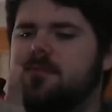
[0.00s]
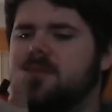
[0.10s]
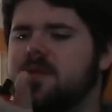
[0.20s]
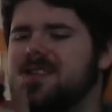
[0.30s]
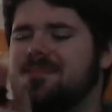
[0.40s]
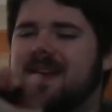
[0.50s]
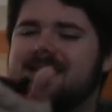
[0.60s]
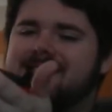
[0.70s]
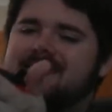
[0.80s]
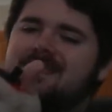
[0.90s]
but this
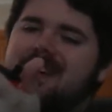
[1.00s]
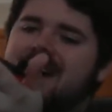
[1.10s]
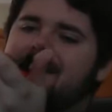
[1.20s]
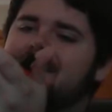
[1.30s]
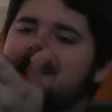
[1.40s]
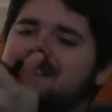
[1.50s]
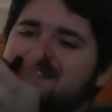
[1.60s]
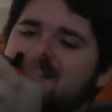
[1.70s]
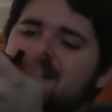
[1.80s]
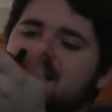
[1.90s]
paint's so high
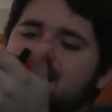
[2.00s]
gloss.